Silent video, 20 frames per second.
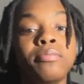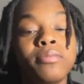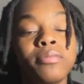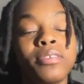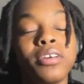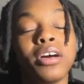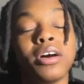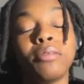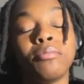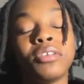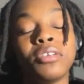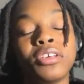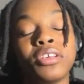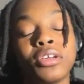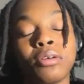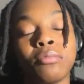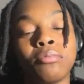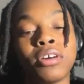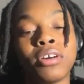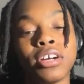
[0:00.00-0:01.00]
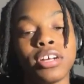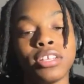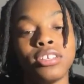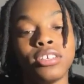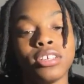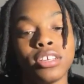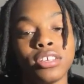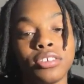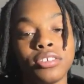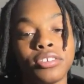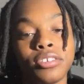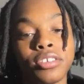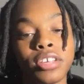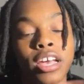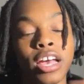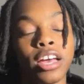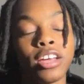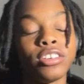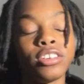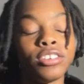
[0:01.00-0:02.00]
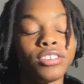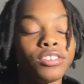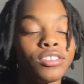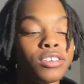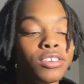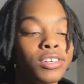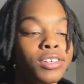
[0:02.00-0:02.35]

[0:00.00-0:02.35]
humbling your pride taste? How does